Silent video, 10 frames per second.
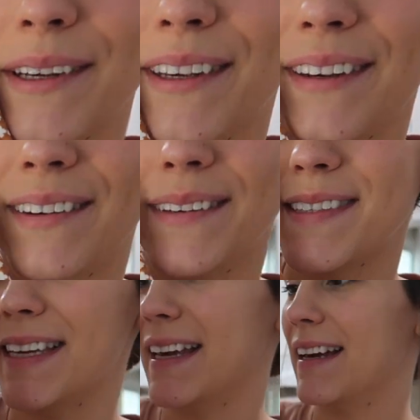
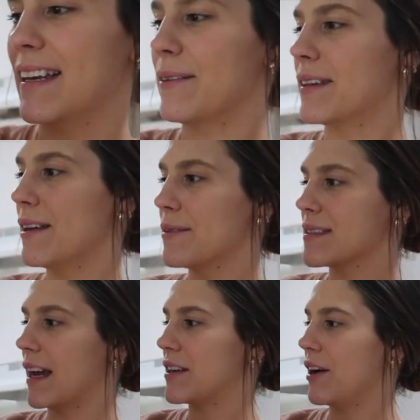cute and it, I think it was
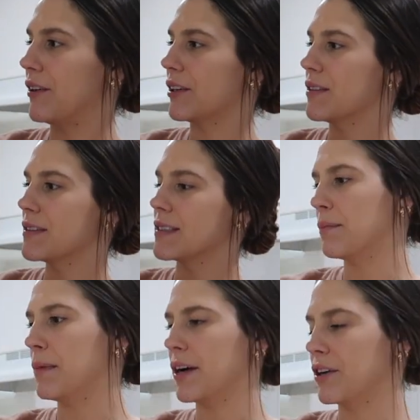nine dollars, the
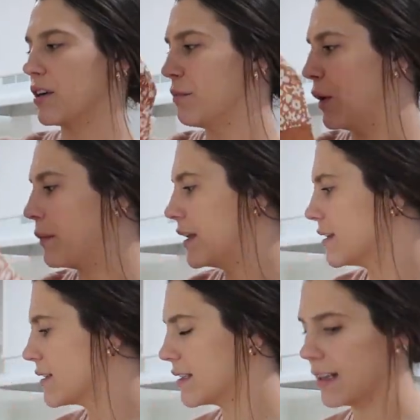Modern
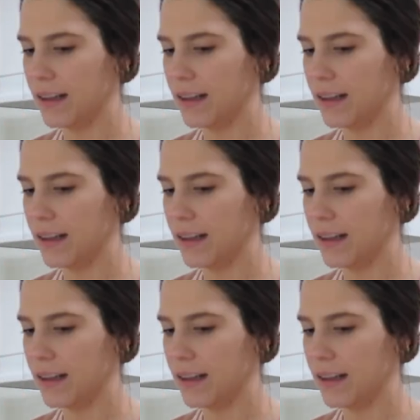Moments